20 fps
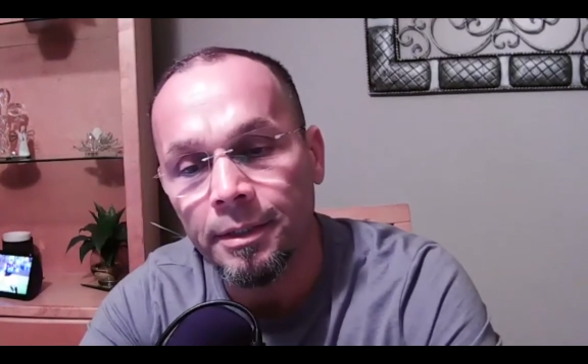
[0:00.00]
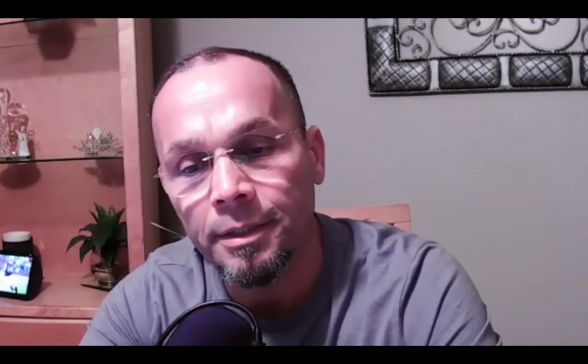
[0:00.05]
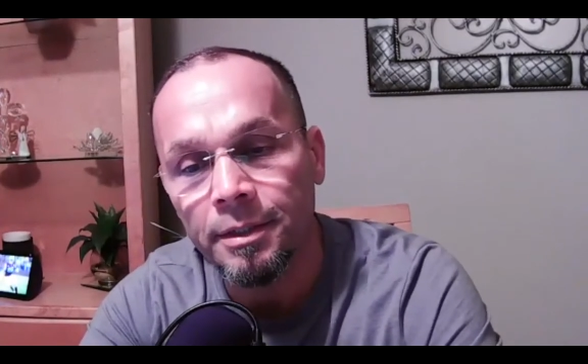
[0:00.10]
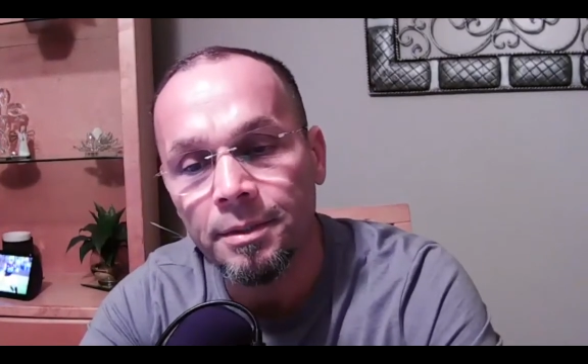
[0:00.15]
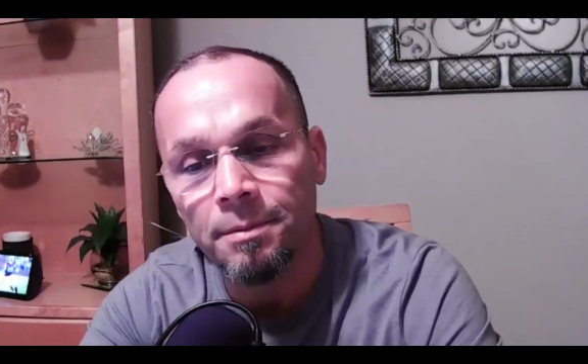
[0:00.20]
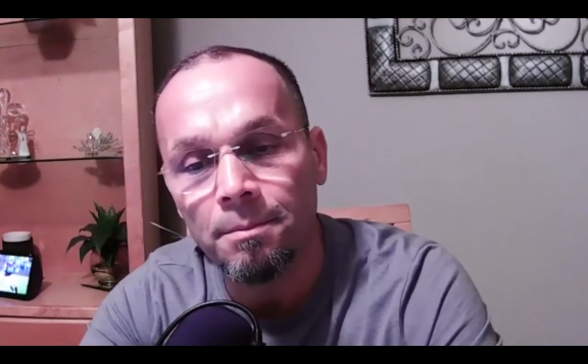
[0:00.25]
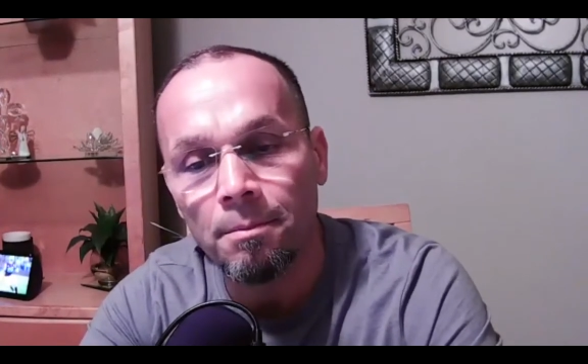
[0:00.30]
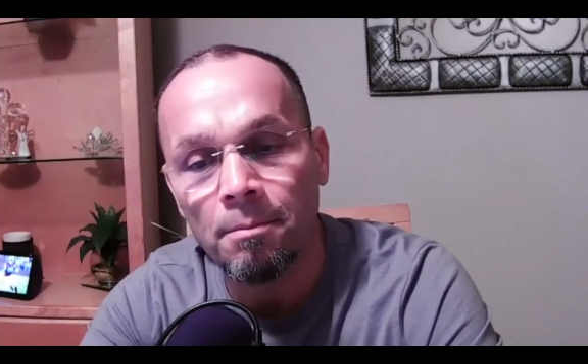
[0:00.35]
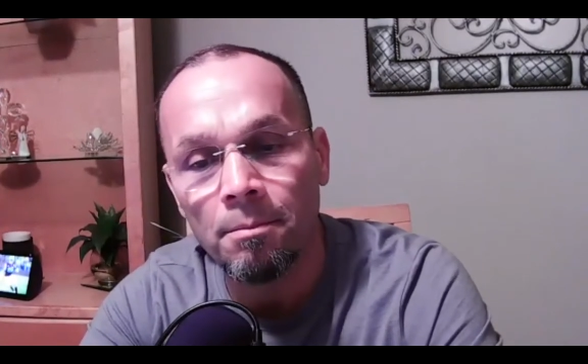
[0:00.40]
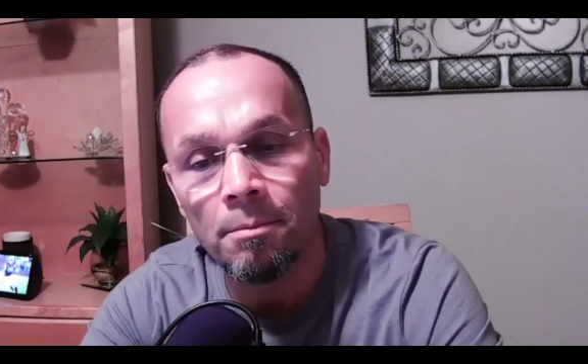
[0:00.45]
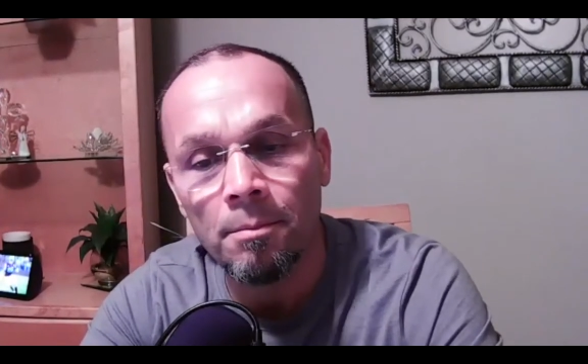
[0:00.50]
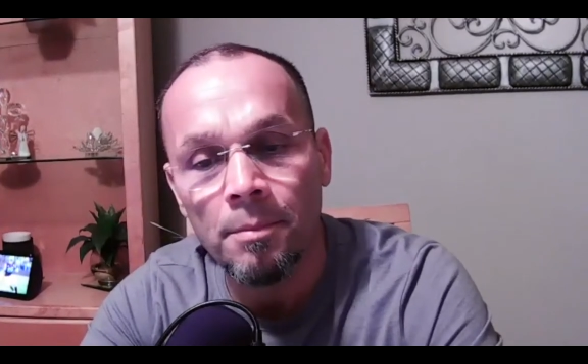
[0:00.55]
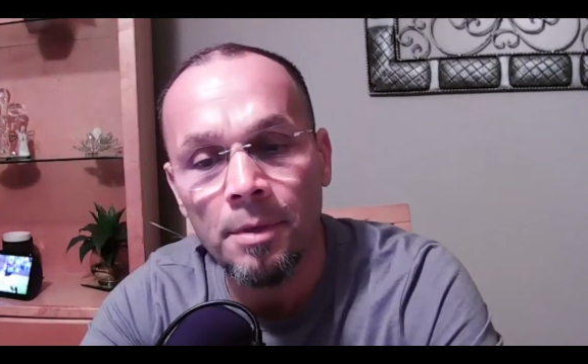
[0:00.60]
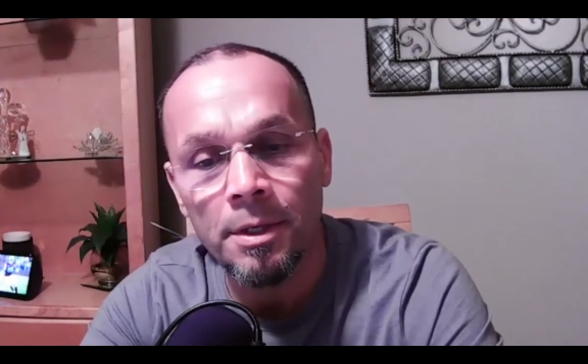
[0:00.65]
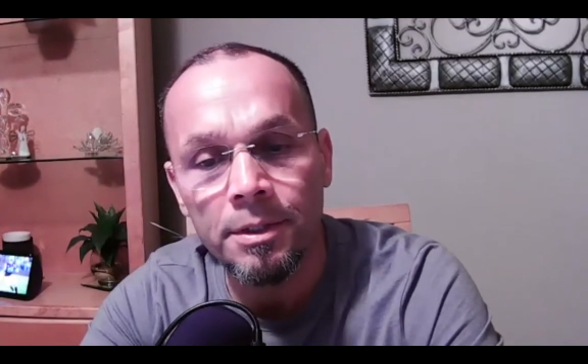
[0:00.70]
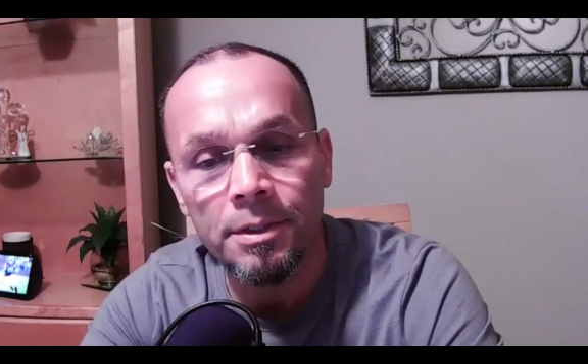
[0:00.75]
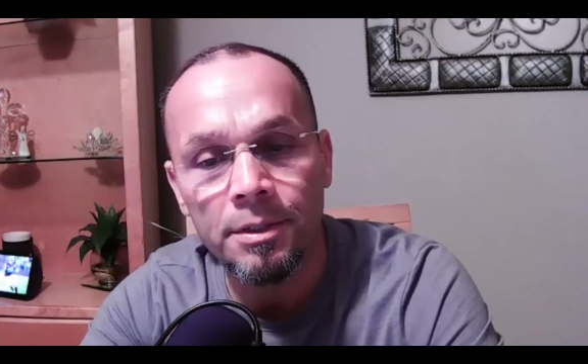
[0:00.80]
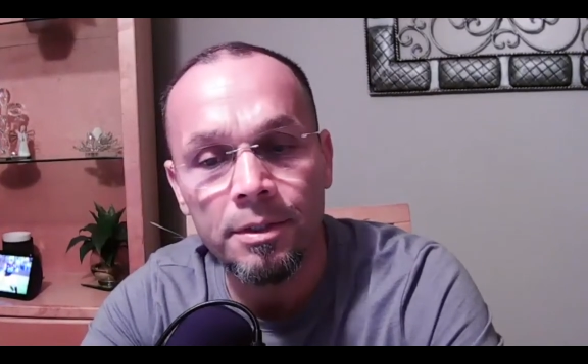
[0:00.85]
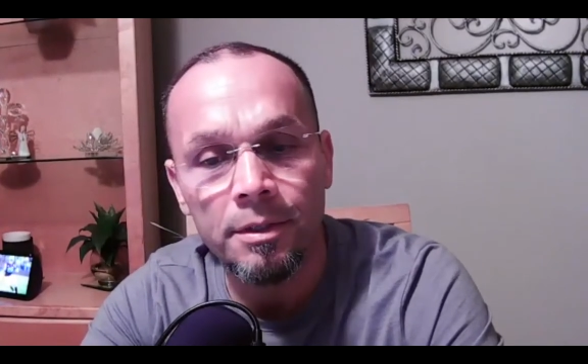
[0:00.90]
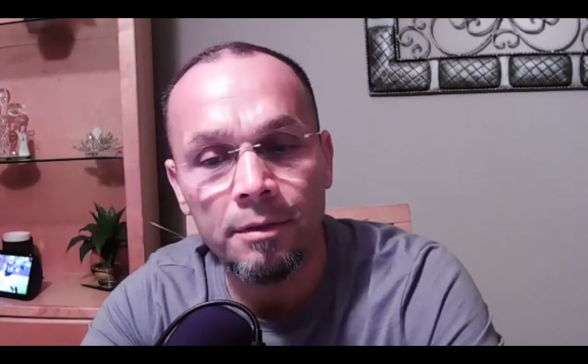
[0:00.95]
is
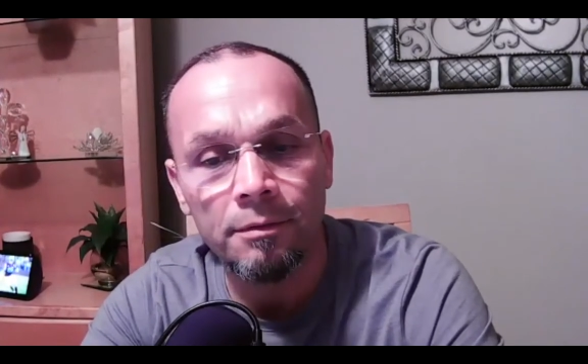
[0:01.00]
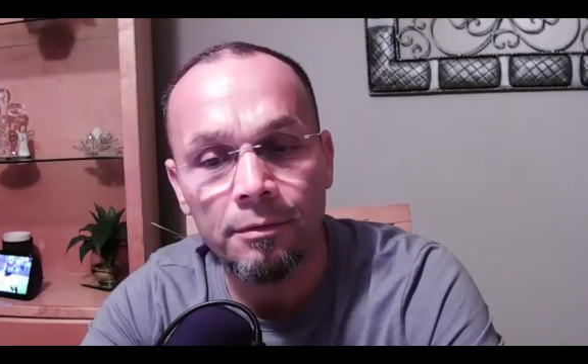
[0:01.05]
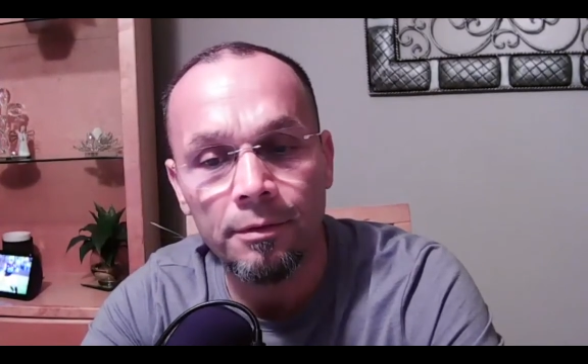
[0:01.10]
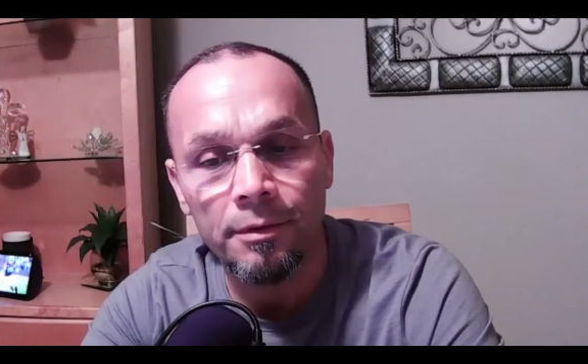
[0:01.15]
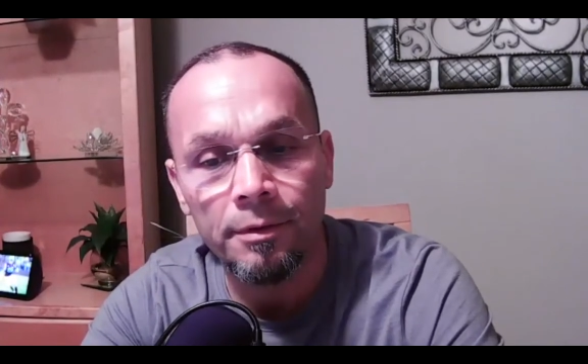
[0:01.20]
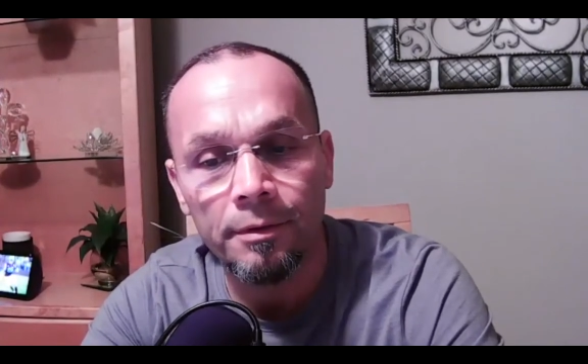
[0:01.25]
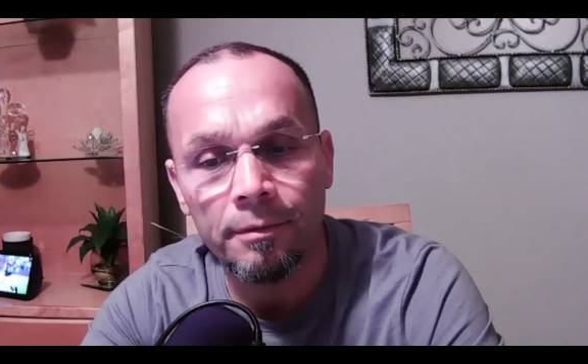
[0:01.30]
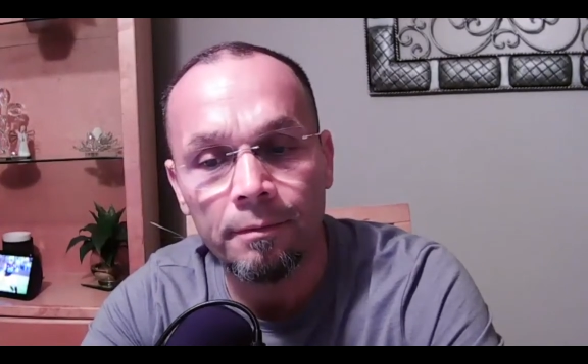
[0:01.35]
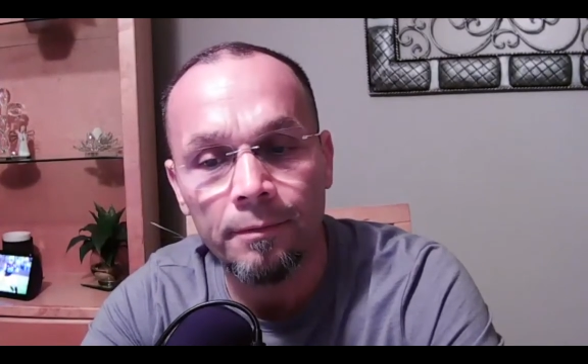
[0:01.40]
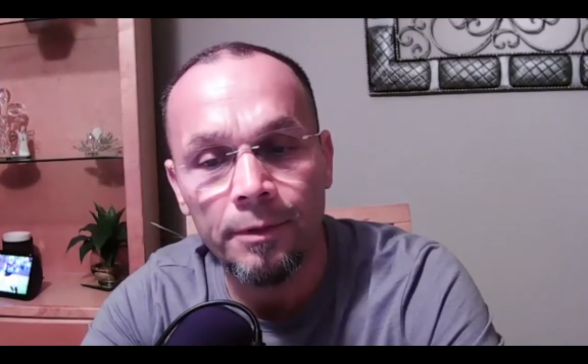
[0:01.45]
much different